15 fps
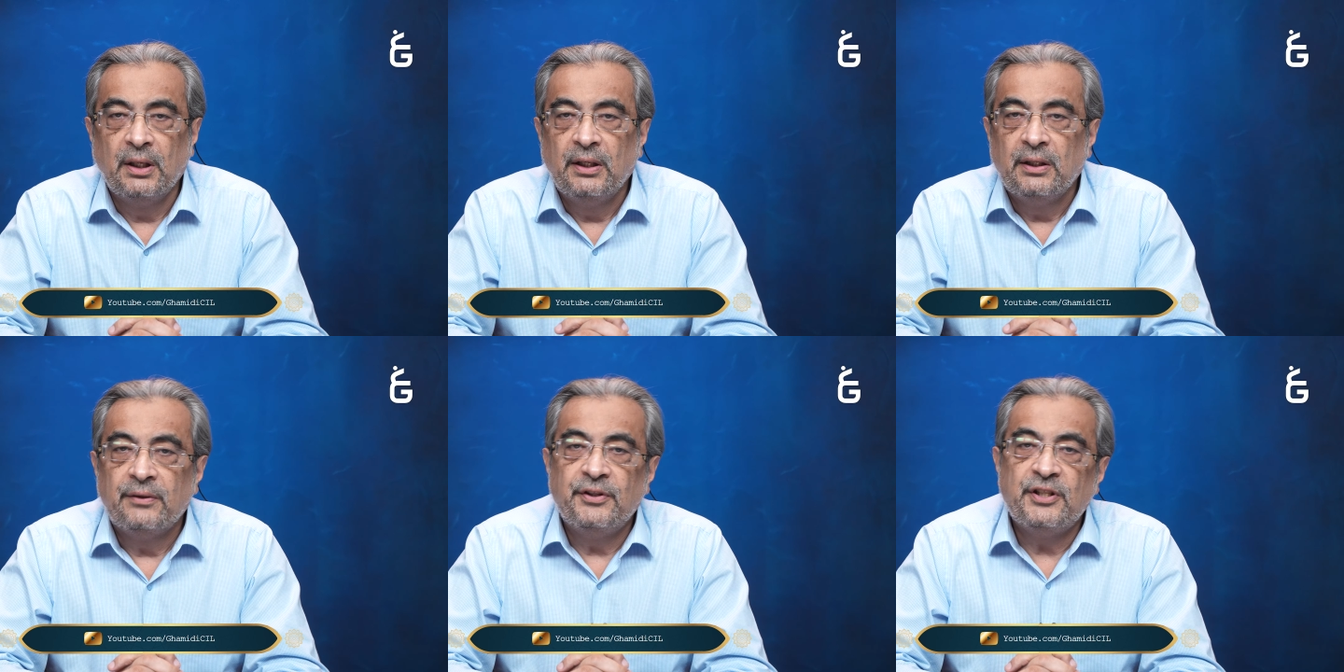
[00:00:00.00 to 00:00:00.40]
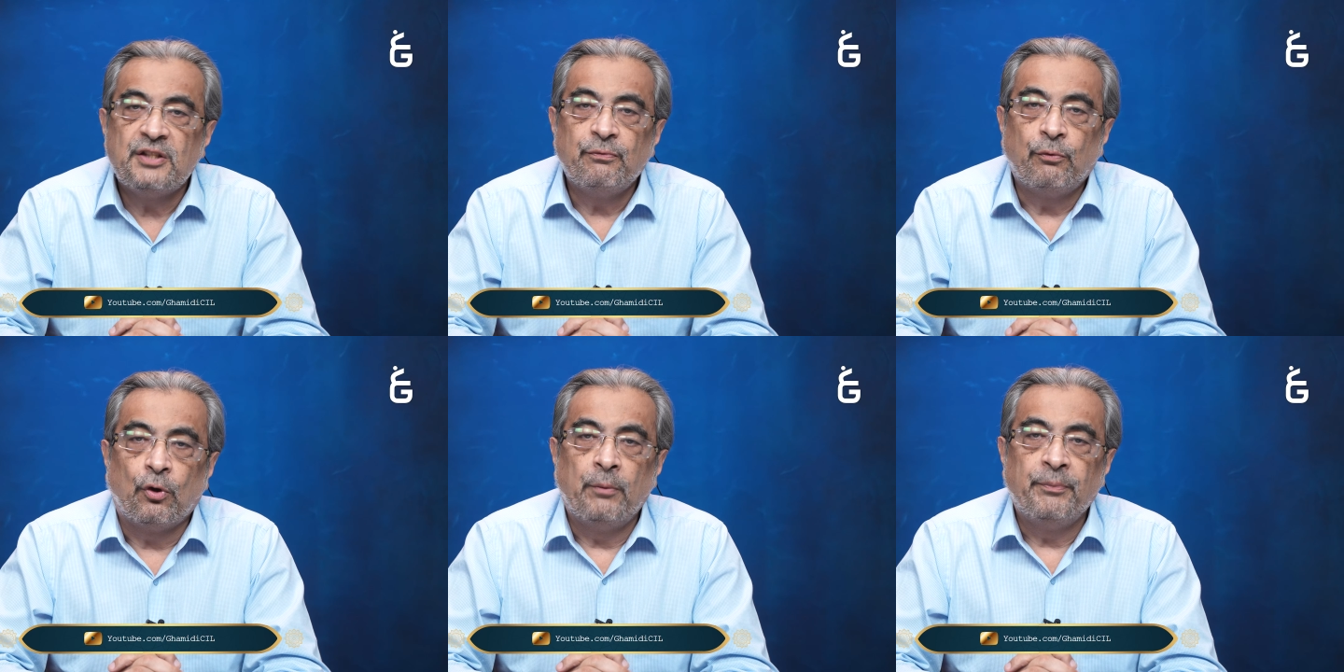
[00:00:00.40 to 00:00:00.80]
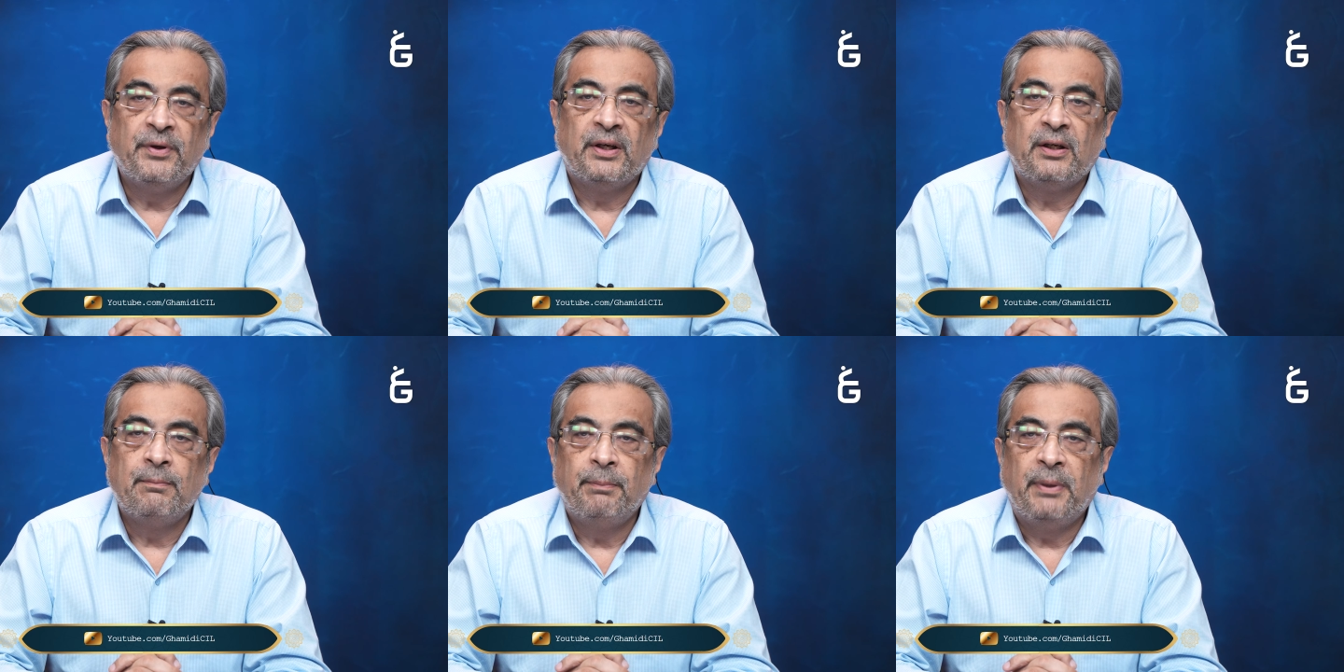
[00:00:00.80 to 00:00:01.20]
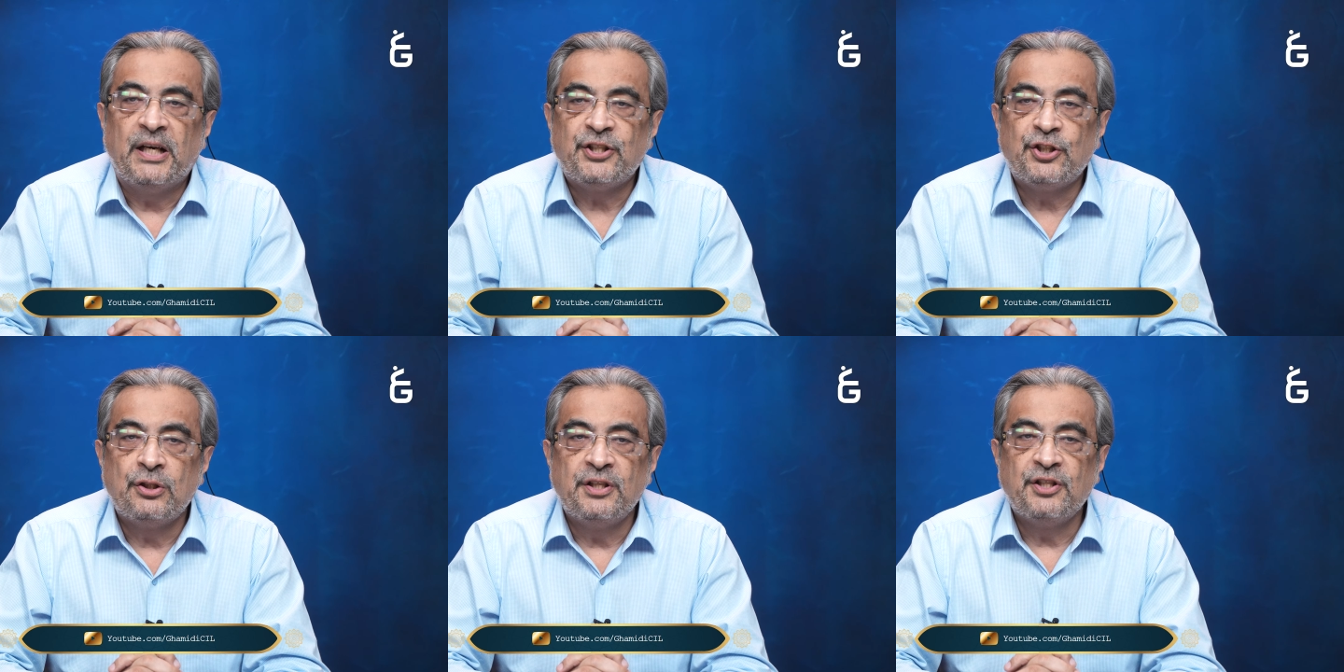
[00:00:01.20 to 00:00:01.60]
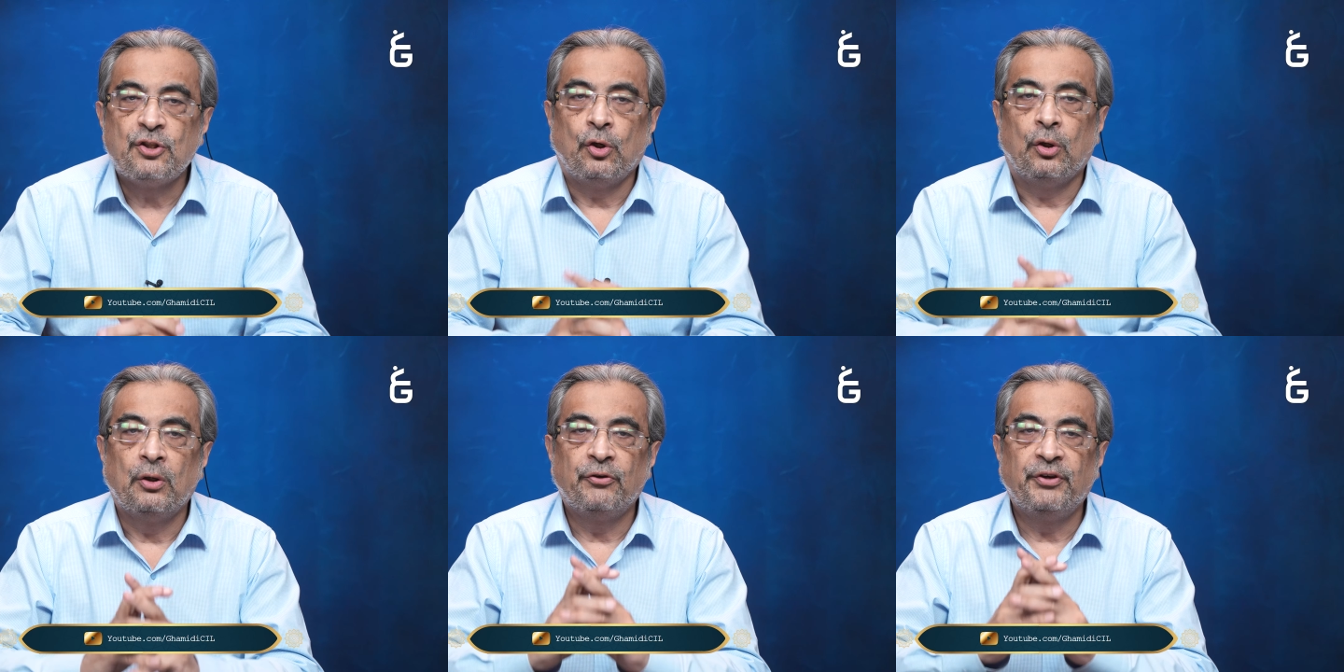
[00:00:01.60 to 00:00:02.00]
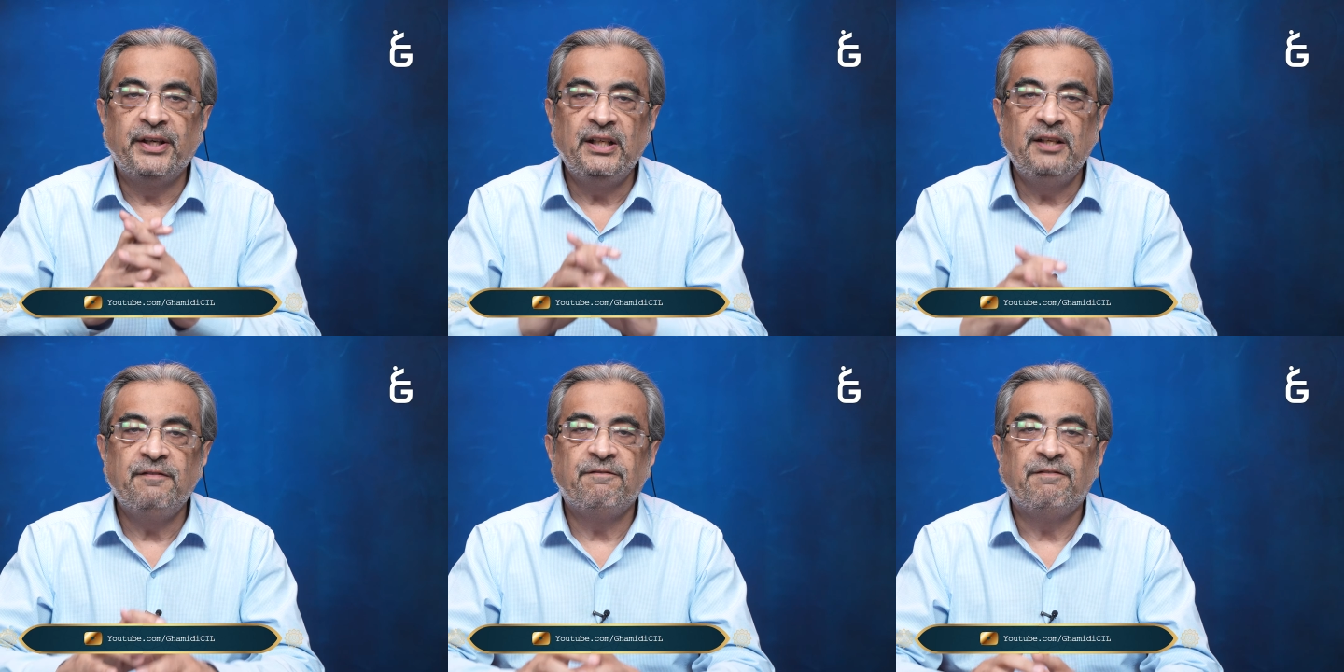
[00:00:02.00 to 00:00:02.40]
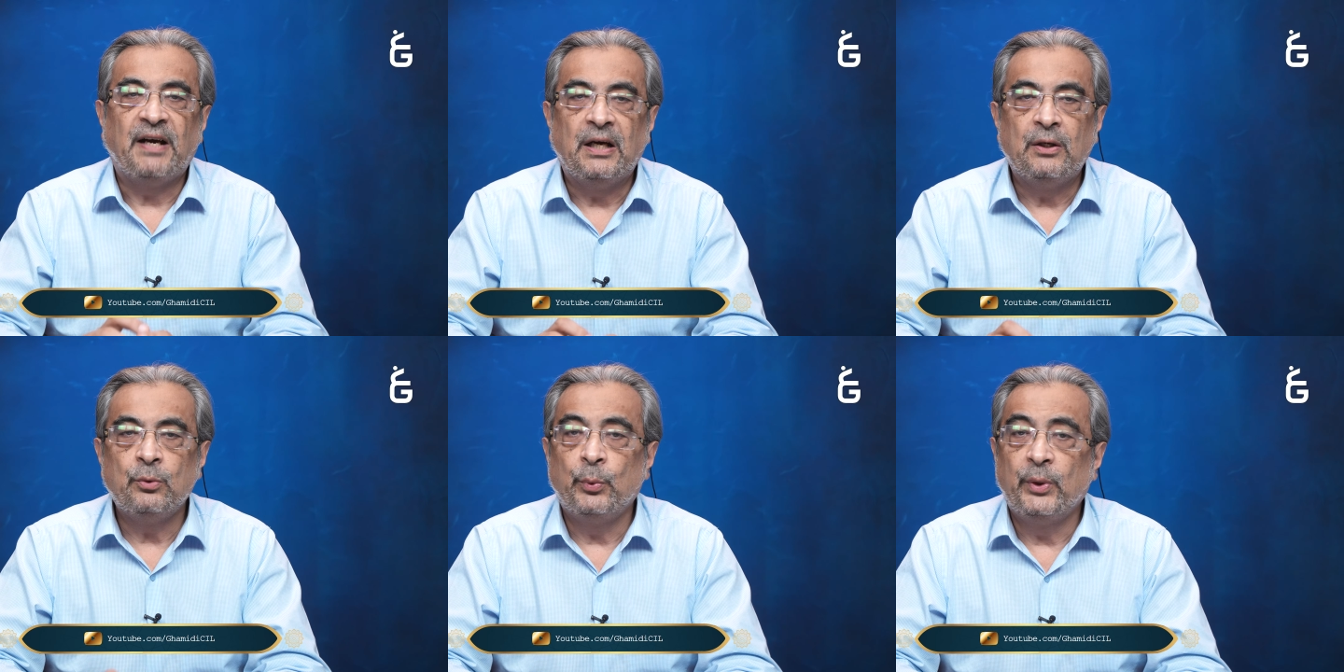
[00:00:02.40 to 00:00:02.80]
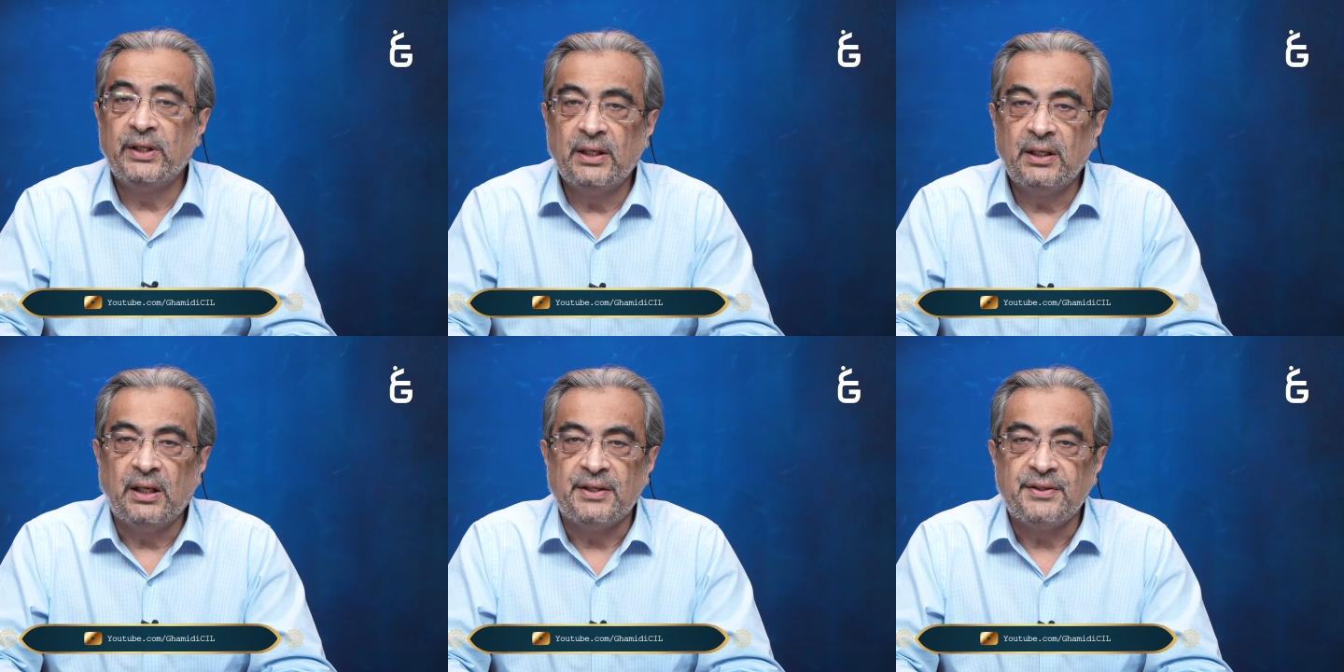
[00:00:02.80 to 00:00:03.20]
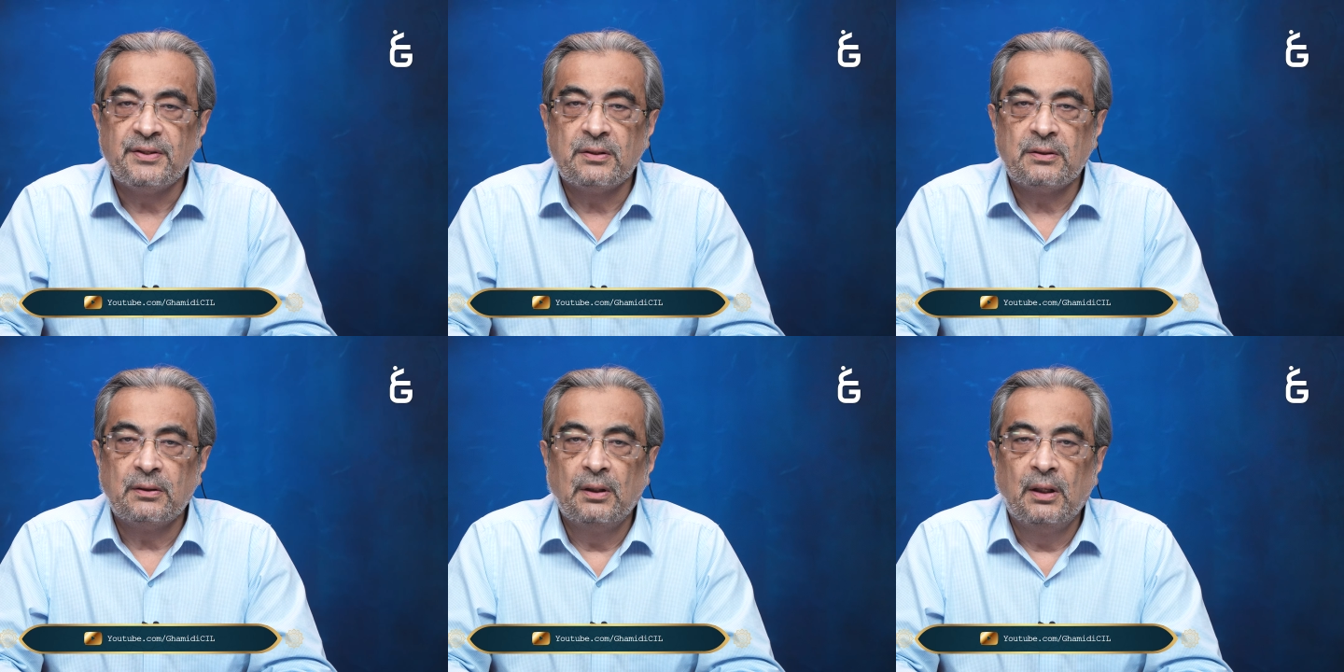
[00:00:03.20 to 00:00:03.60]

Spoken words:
This warmth and compassion is already found within us.